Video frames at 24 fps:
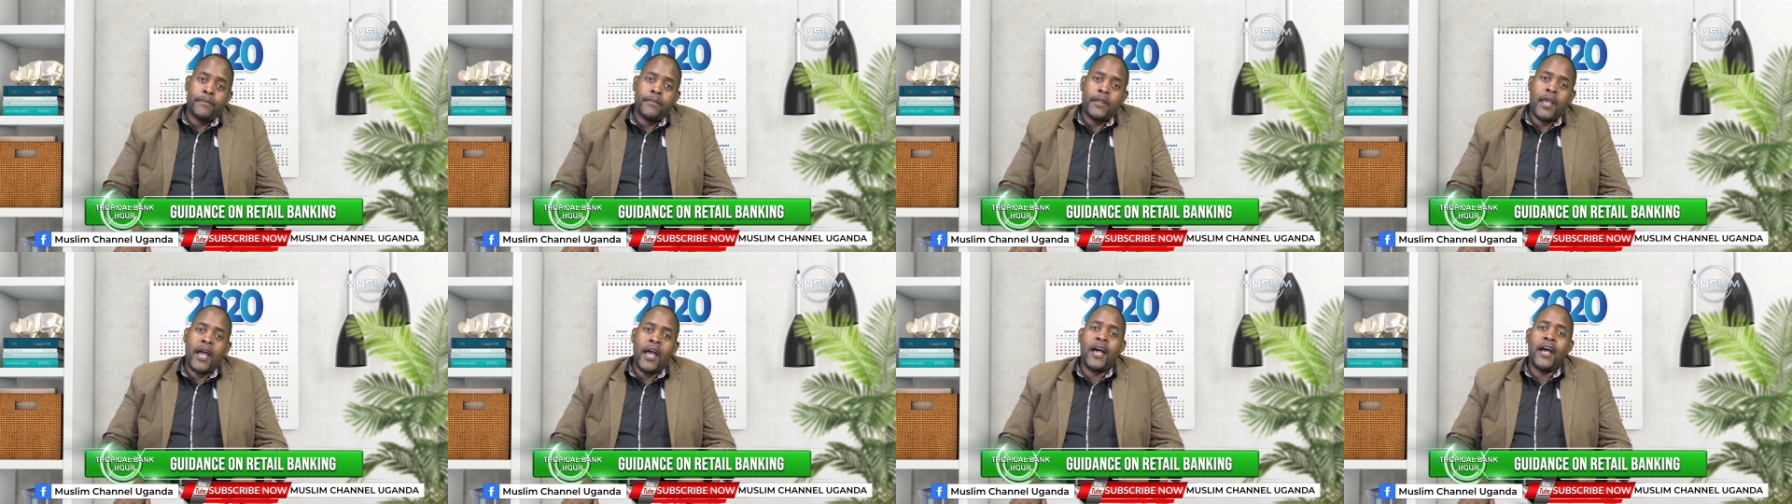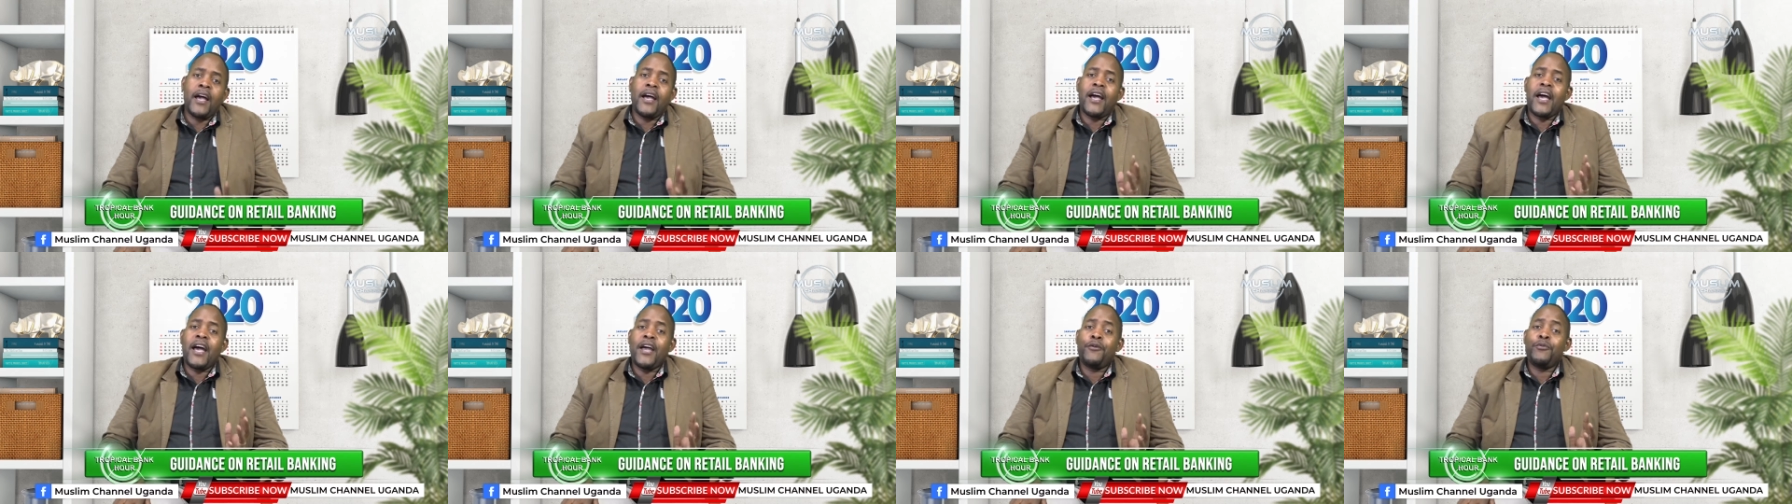
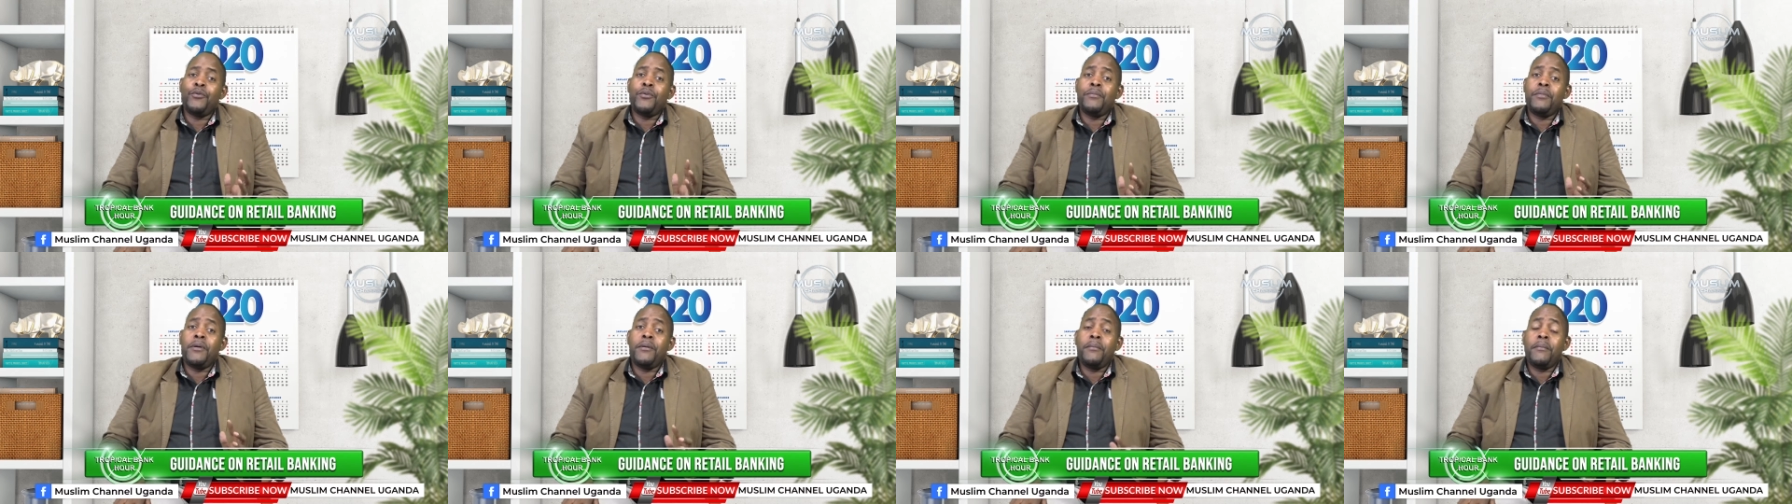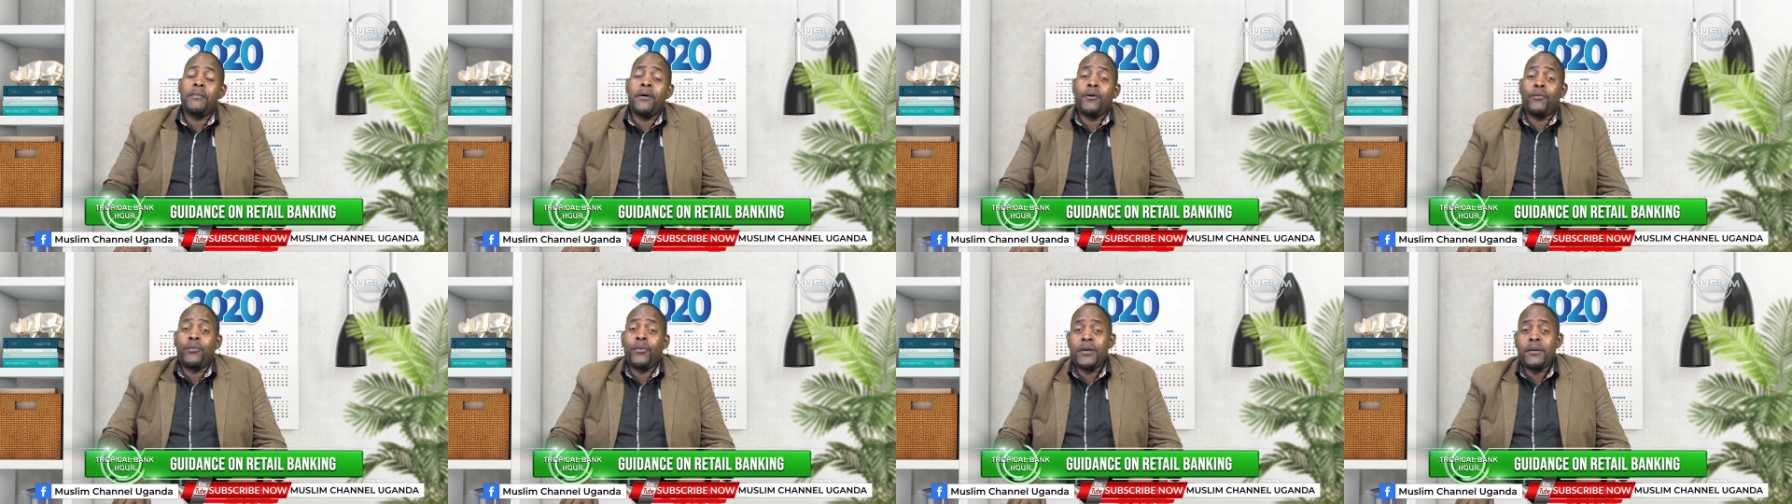I
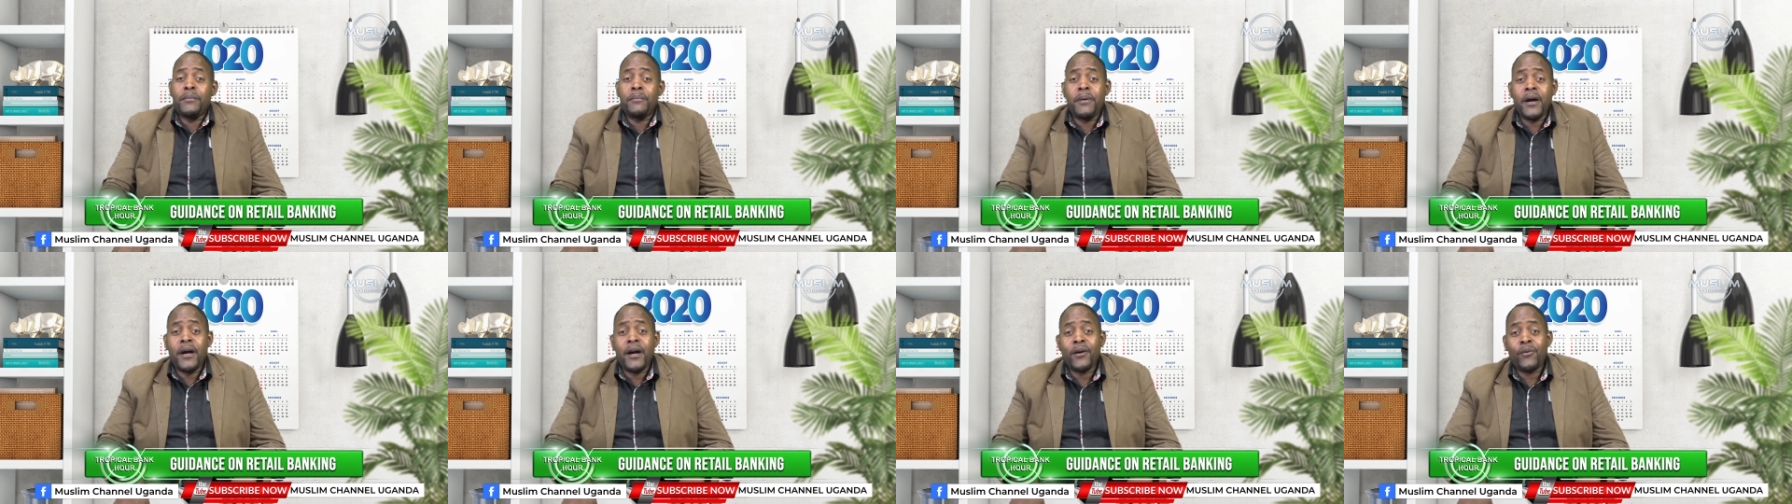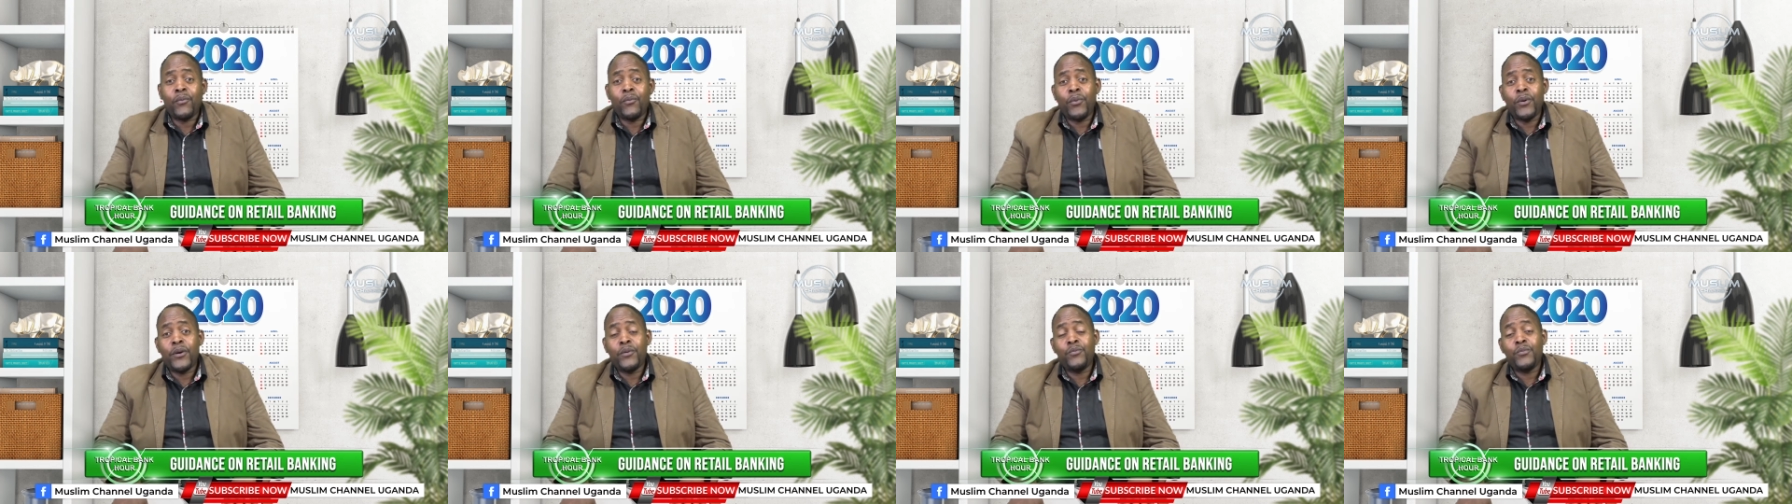remember way back
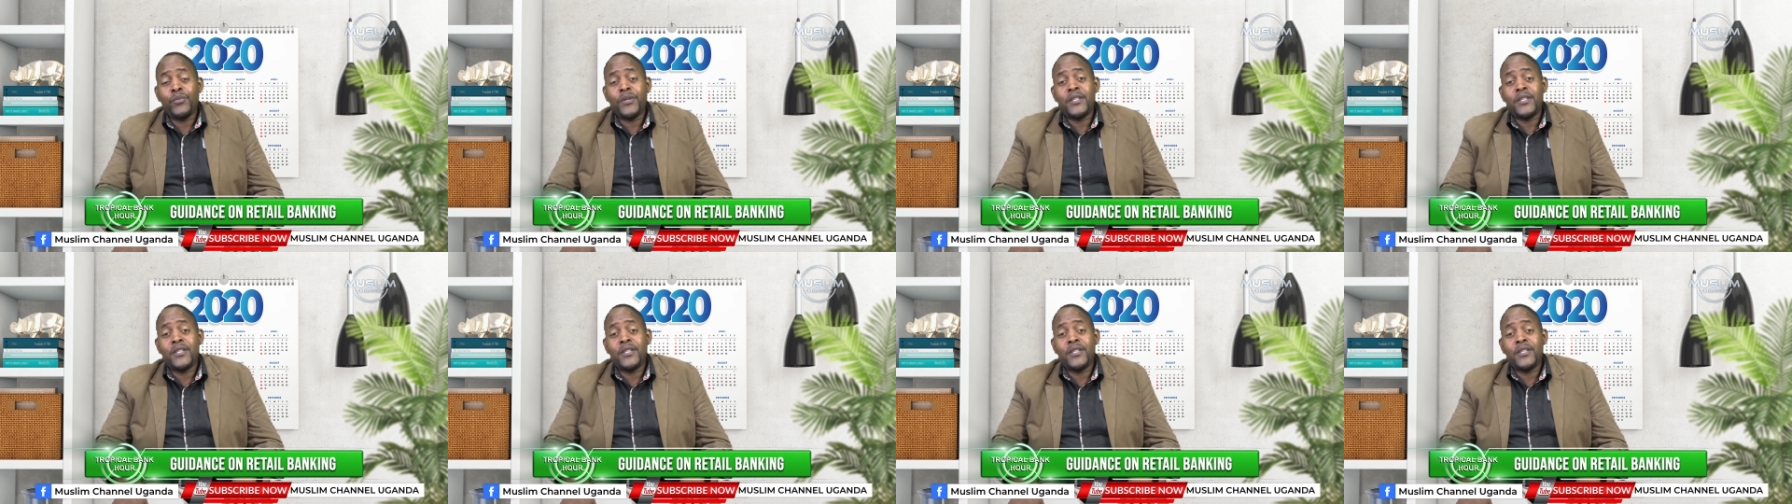when we